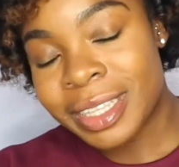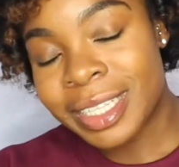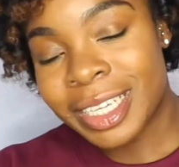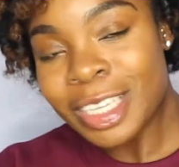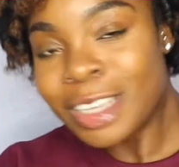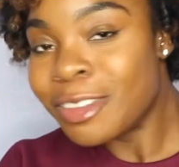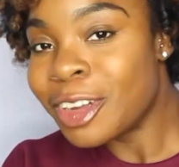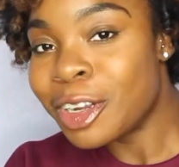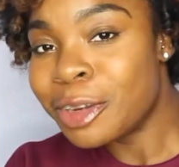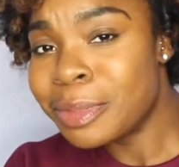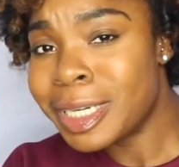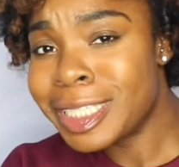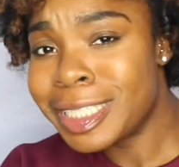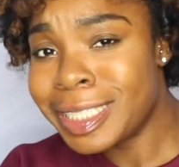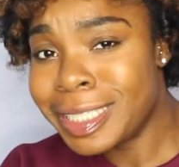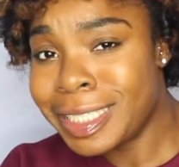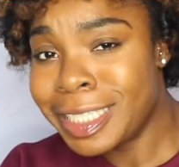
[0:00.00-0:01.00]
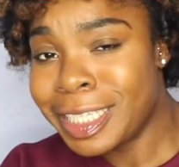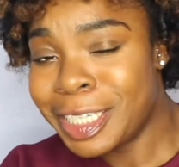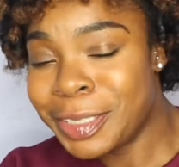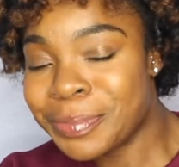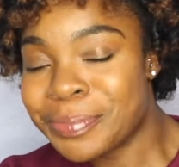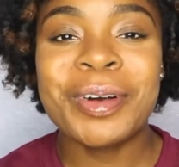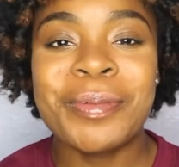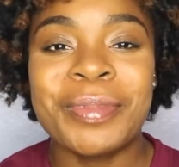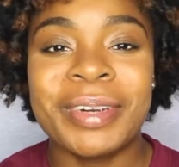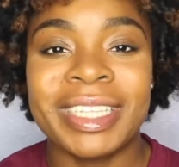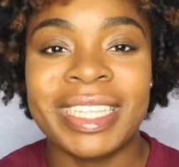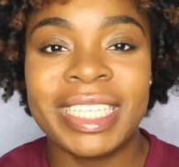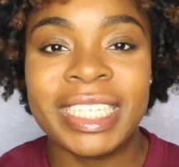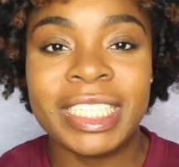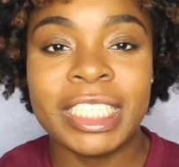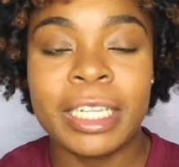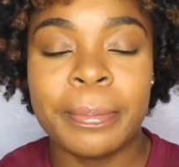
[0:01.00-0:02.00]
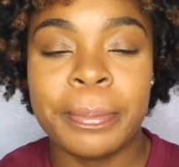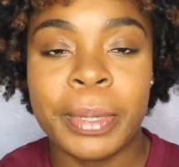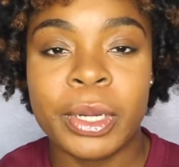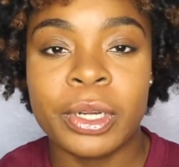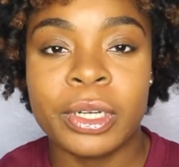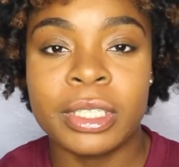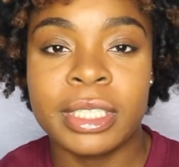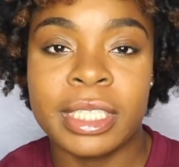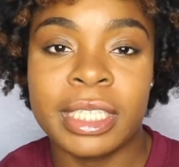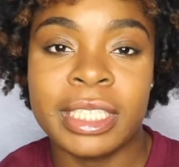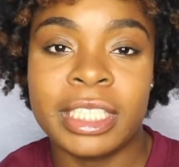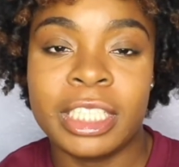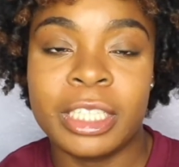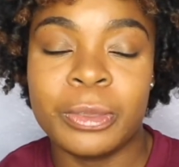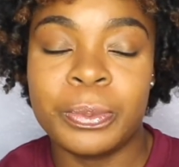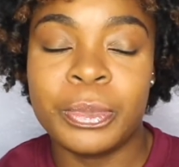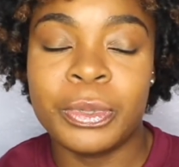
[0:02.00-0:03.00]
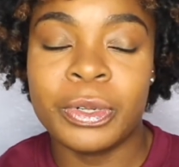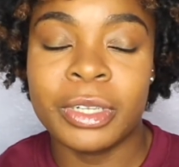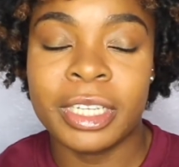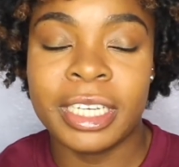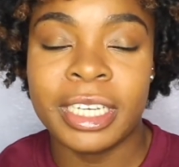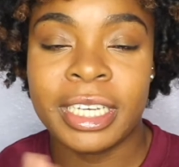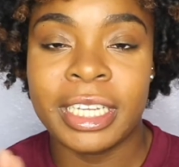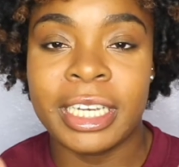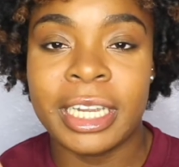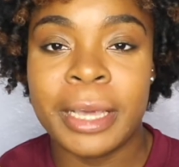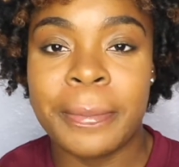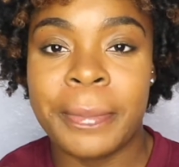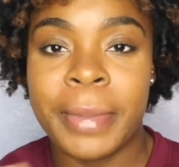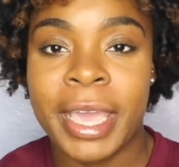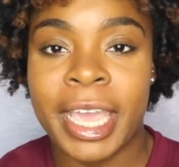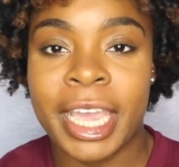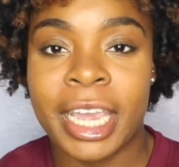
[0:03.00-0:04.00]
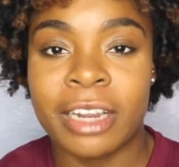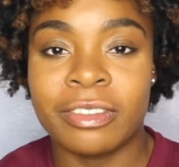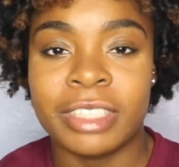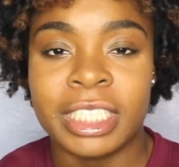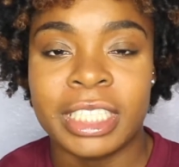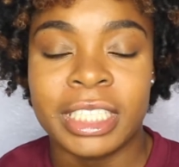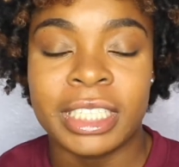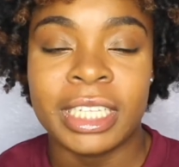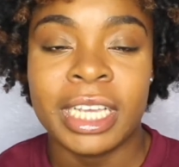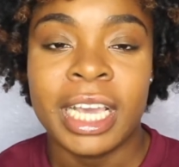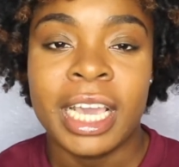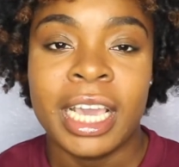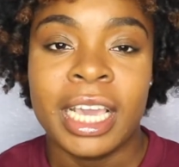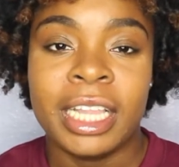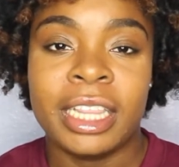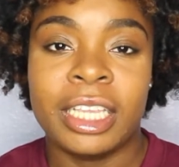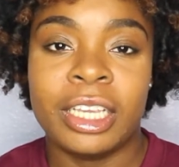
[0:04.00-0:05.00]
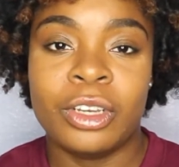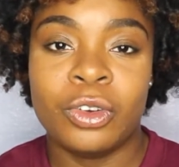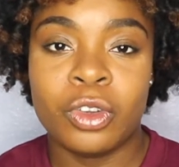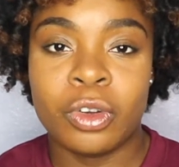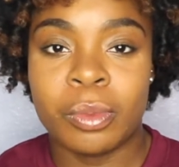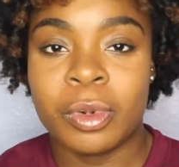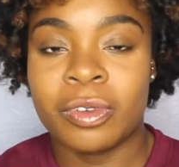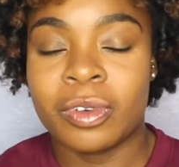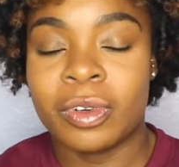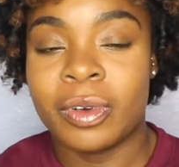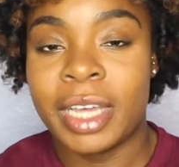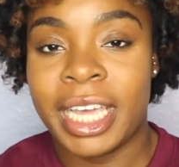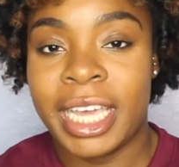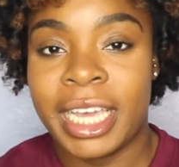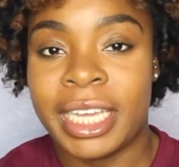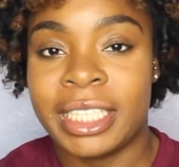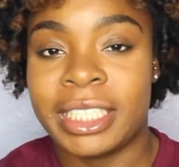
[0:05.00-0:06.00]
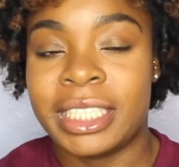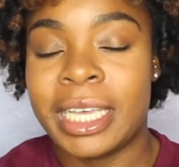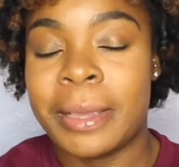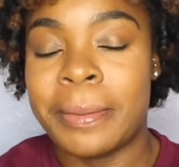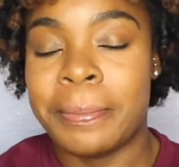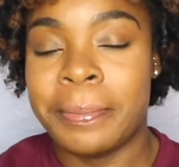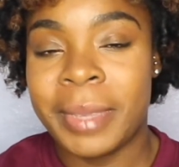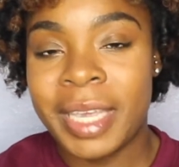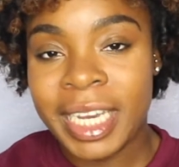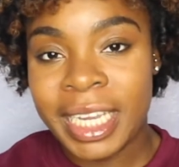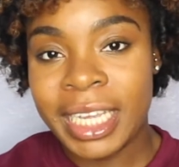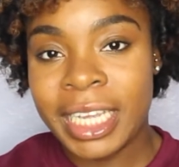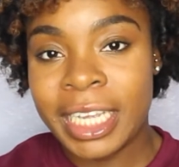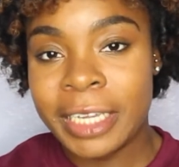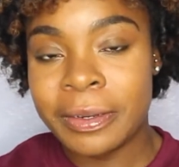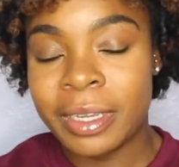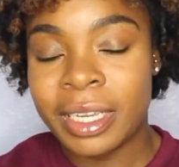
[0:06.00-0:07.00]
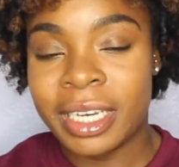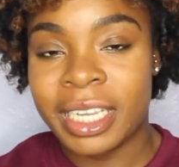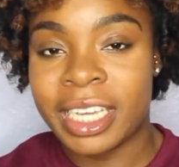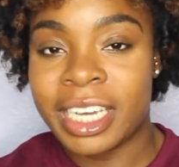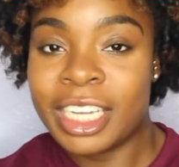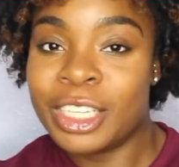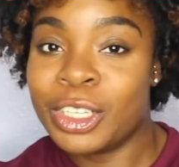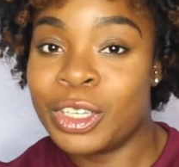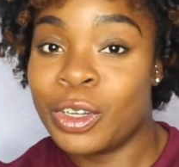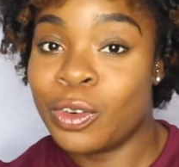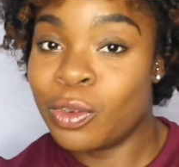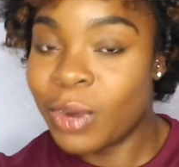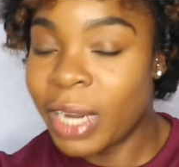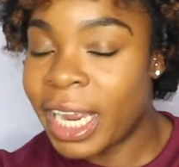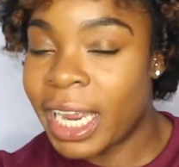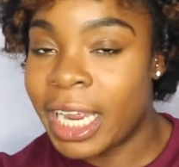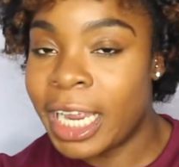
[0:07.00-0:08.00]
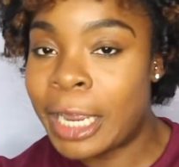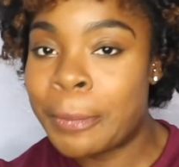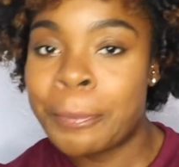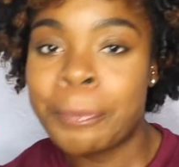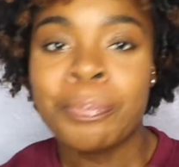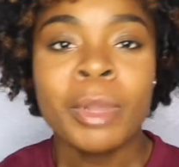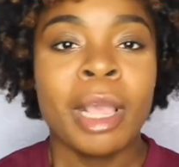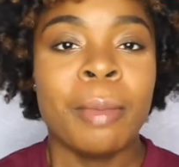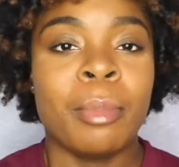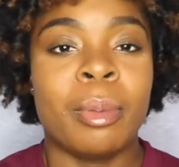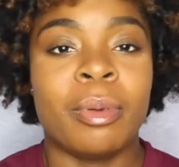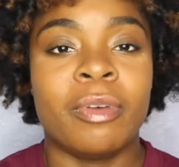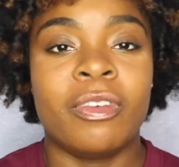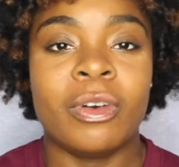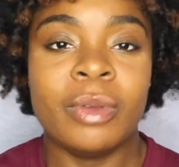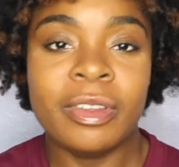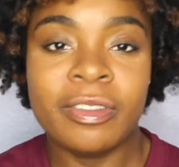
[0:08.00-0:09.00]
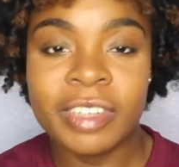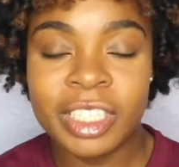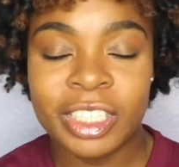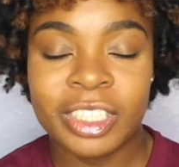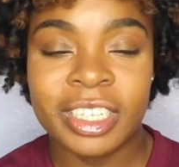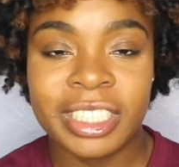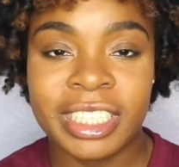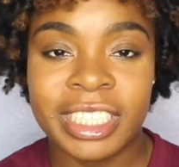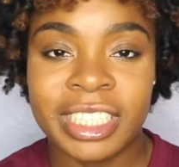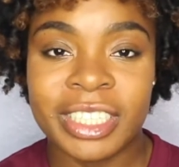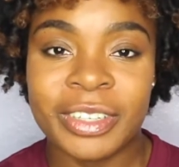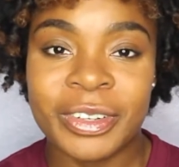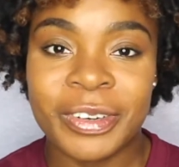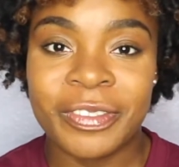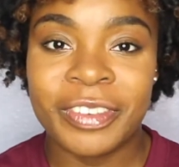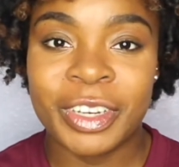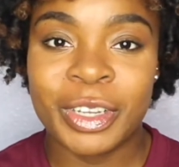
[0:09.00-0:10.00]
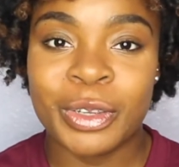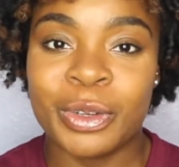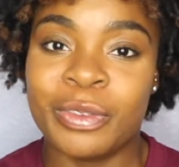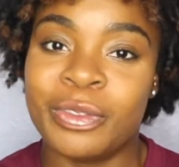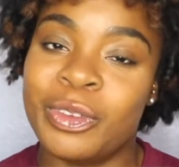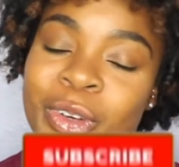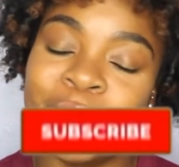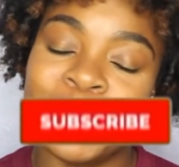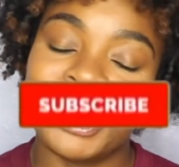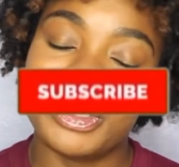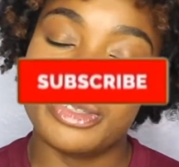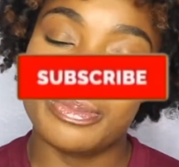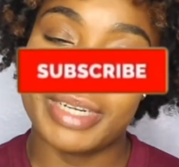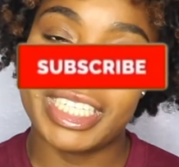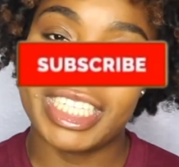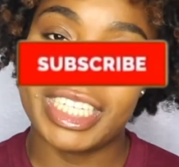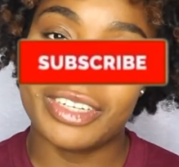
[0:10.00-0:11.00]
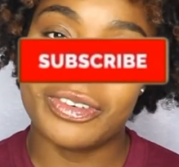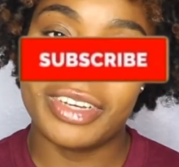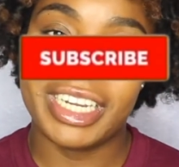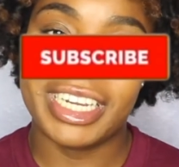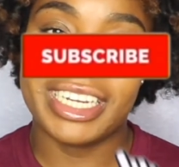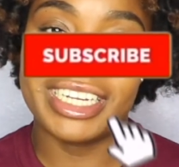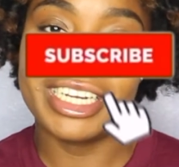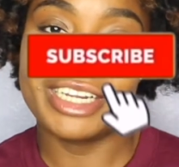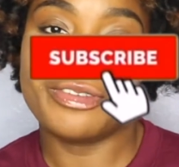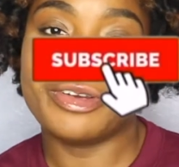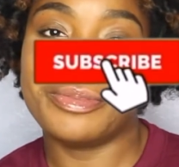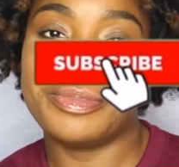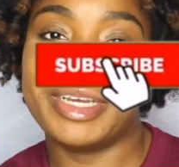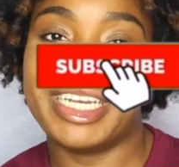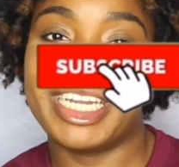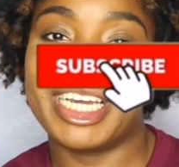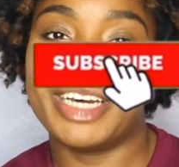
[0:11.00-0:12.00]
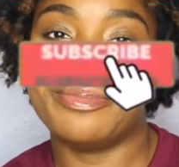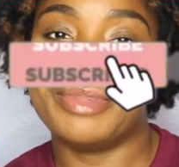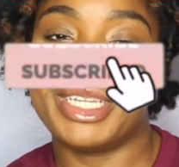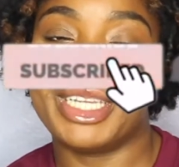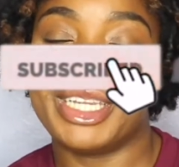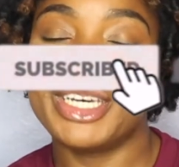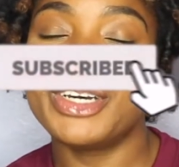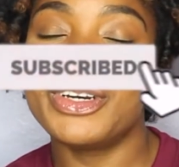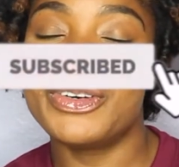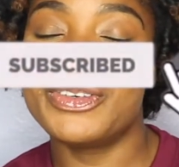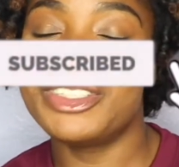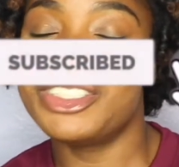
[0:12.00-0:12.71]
Thank you very much, Didi. But this purse is the Poléne Paris, the Numero 8 Mini in the color gray. But before we even get started into this good old video, if you are new to my channel, go ahead and click that red button down below.